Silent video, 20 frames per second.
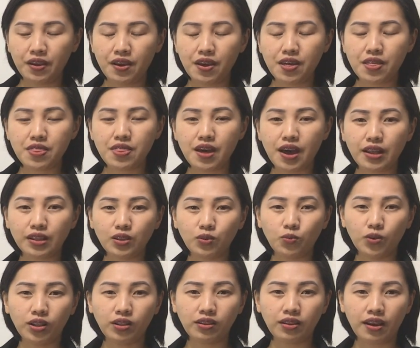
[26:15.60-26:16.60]
that
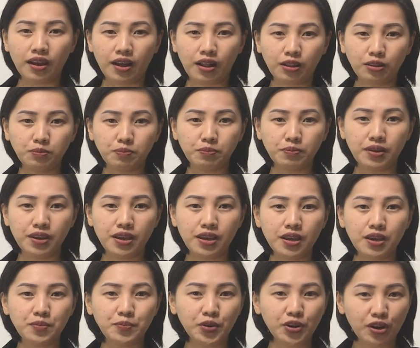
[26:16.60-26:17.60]
will help
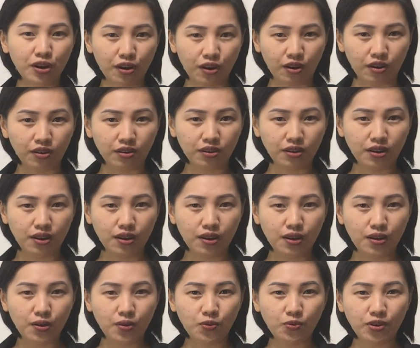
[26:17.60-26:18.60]
him or her
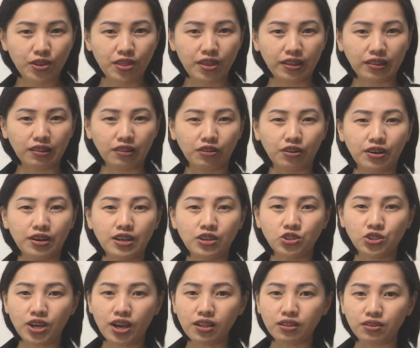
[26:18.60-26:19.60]
with that learning
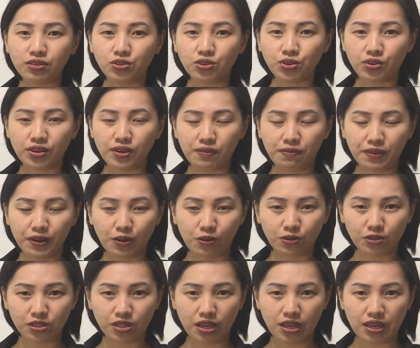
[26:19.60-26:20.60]
challenge or
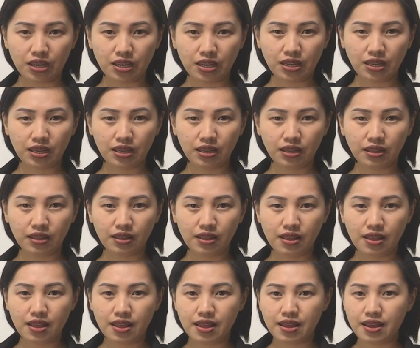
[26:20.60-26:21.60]
difficulty.
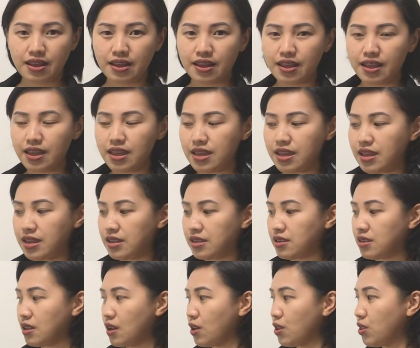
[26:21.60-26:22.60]

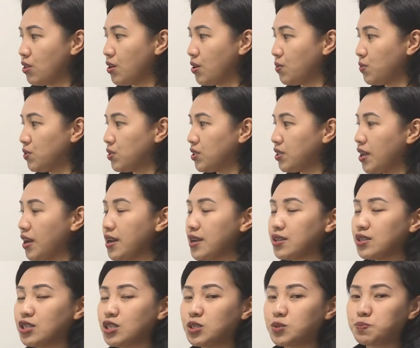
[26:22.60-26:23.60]
And those
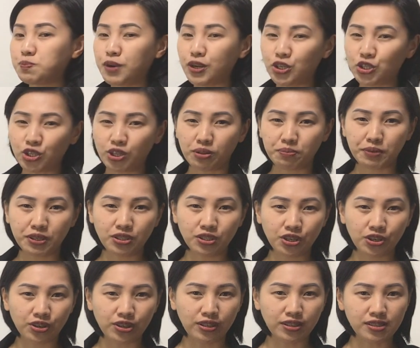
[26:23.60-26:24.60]
special
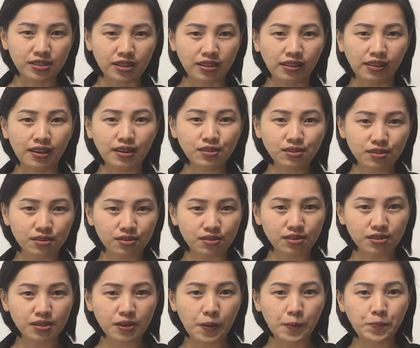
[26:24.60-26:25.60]
materials and
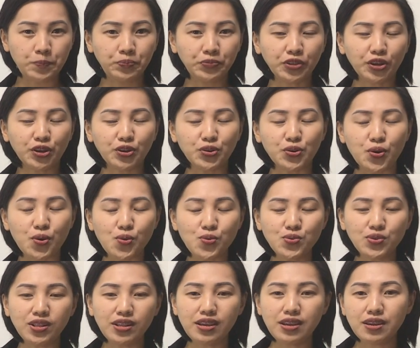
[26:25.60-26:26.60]
lessons are
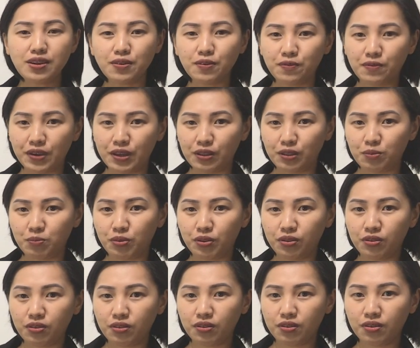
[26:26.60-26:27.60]
only
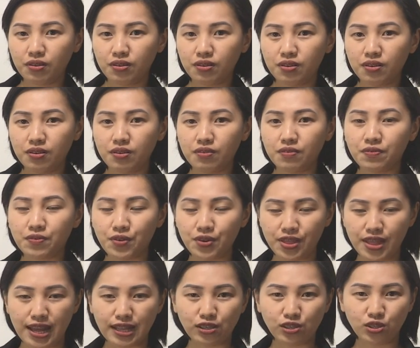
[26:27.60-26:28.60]
available for
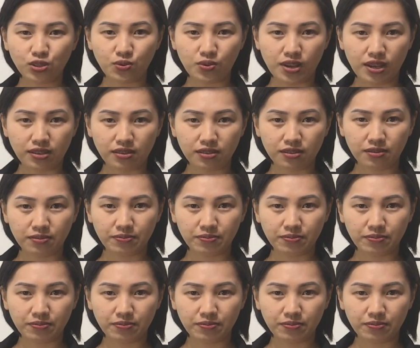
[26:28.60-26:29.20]
that student.